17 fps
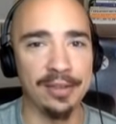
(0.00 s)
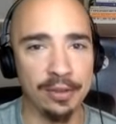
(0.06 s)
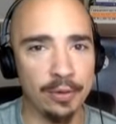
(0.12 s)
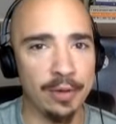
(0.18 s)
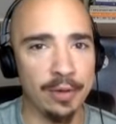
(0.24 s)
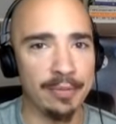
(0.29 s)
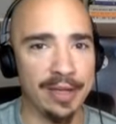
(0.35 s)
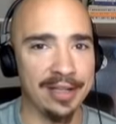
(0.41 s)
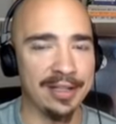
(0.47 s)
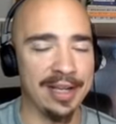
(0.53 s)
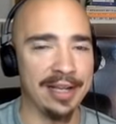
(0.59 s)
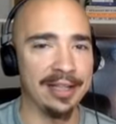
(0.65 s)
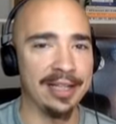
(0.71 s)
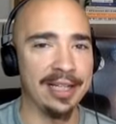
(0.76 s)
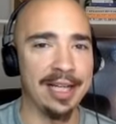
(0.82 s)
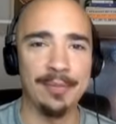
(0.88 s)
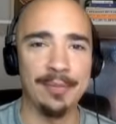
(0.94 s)
to
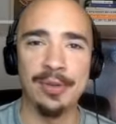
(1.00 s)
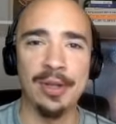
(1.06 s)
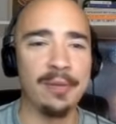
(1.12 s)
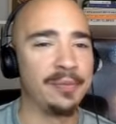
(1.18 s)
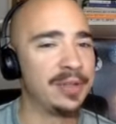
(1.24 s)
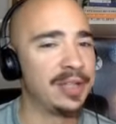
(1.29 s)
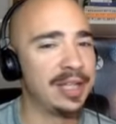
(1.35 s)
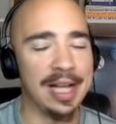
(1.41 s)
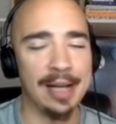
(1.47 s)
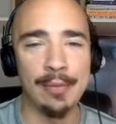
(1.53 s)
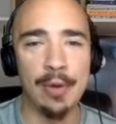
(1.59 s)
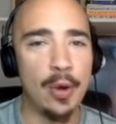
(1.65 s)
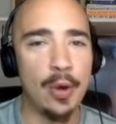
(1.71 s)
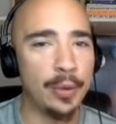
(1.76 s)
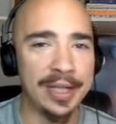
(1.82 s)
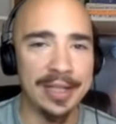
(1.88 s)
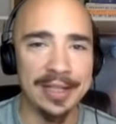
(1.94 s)
Coinbase.com. So I'm
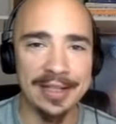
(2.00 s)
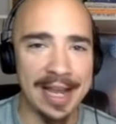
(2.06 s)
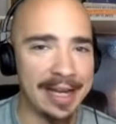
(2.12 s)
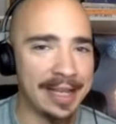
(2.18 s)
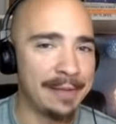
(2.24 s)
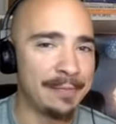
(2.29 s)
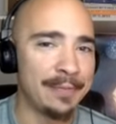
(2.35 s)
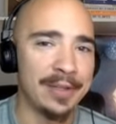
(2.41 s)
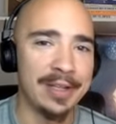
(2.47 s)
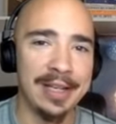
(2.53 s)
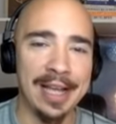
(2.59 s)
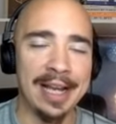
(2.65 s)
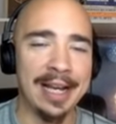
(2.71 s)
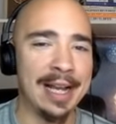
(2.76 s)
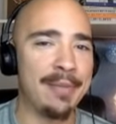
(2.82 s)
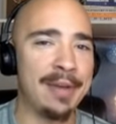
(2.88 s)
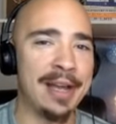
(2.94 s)
holding steady.
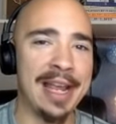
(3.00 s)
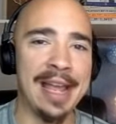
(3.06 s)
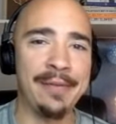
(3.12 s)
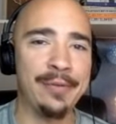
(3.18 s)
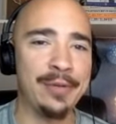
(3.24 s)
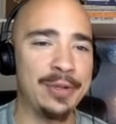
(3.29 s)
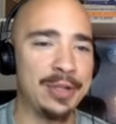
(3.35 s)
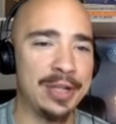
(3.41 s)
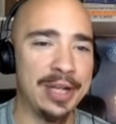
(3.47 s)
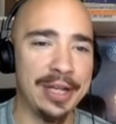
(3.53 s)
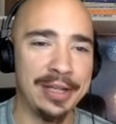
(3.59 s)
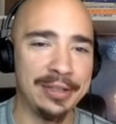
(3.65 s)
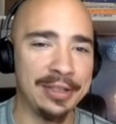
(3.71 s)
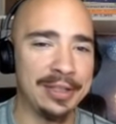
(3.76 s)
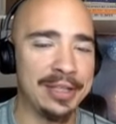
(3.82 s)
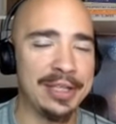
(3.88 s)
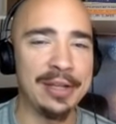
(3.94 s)
I got my average
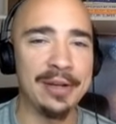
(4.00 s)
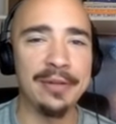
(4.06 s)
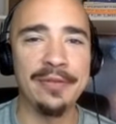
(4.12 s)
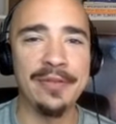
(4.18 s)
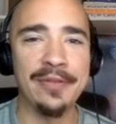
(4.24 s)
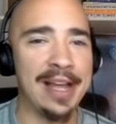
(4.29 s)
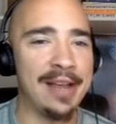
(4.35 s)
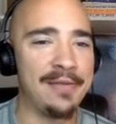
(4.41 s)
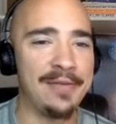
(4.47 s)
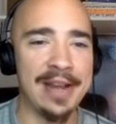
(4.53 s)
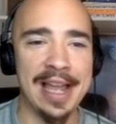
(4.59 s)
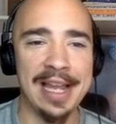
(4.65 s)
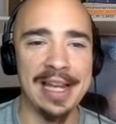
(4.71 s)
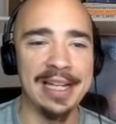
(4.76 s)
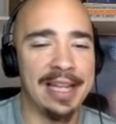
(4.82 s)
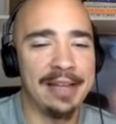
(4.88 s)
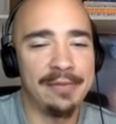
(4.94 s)
cost at the
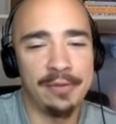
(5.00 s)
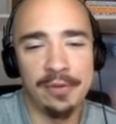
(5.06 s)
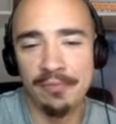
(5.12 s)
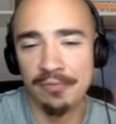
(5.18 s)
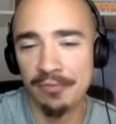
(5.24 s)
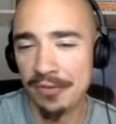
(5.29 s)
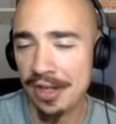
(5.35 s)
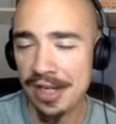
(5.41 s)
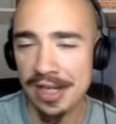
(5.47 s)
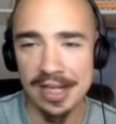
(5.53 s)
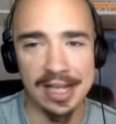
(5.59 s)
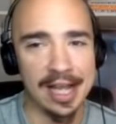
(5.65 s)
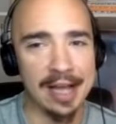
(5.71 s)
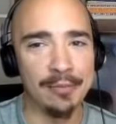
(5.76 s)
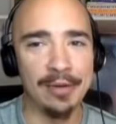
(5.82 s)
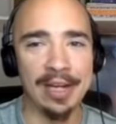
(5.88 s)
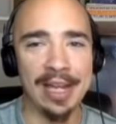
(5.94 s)
0.59 level.
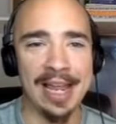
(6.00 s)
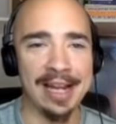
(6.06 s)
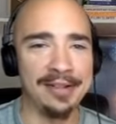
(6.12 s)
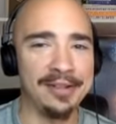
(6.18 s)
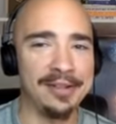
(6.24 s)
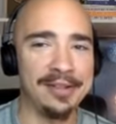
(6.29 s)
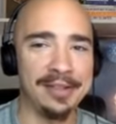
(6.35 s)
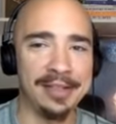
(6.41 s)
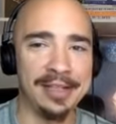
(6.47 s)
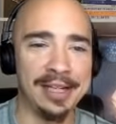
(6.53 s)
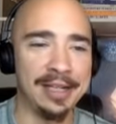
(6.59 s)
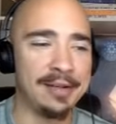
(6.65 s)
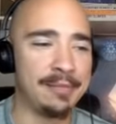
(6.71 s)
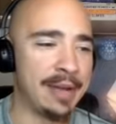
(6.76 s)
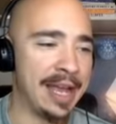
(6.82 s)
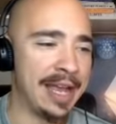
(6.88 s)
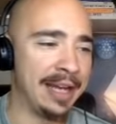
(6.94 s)
I'm relaxing,
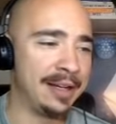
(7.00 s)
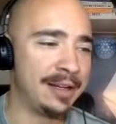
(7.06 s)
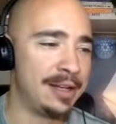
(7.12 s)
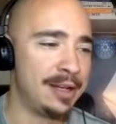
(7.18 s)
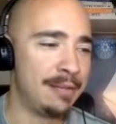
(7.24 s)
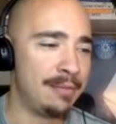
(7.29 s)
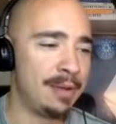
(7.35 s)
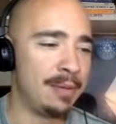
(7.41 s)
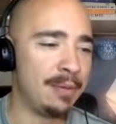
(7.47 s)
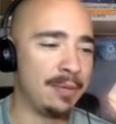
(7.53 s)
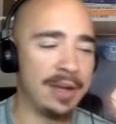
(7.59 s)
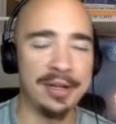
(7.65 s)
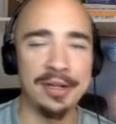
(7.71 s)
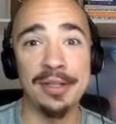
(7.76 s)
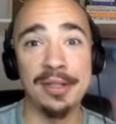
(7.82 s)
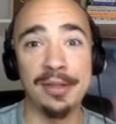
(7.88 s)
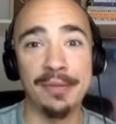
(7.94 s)
kicking back. maybe
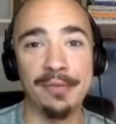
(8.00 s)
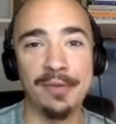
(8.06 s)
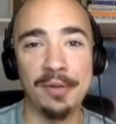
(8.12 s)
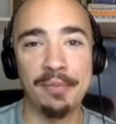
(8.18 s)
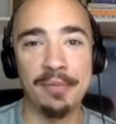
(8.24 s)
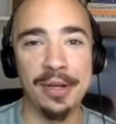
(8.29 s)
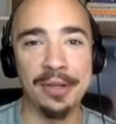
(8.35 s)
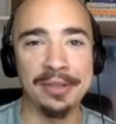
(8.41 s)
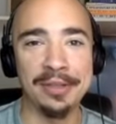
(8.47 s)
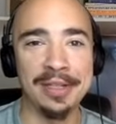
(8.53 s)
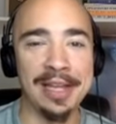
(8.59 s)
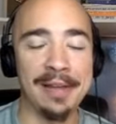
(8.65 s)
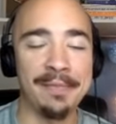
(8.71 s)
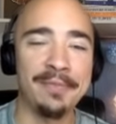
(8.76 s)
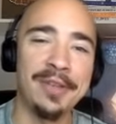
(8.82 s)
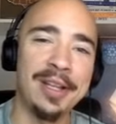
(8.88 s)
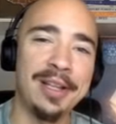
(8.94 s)
watching some football
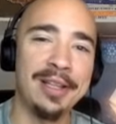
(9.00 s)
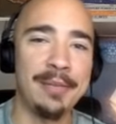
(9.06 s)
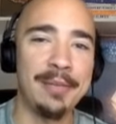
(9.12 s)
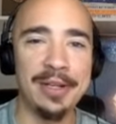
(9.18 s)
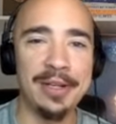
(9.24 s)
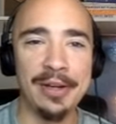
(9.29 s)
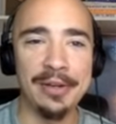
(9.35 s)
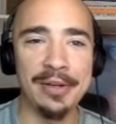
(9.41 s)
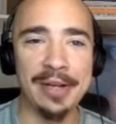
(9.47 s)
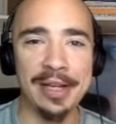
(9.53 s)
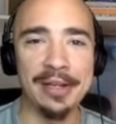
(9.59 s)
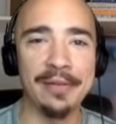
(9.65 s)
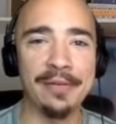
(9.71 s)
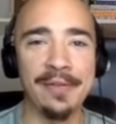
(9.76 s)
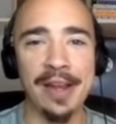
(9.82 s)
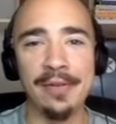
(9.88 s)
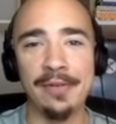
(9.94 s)
today. Let me know
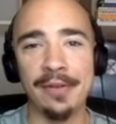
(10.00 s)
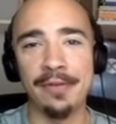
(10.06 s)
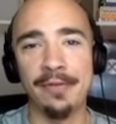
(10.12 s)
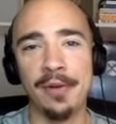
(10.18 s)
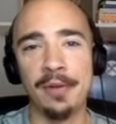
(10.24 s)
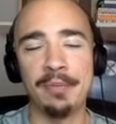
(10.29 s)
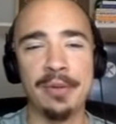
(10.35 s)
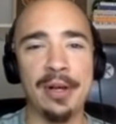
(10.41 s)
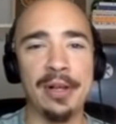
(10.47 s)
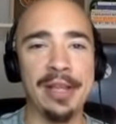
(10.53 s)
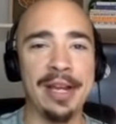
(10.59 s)
your favorite football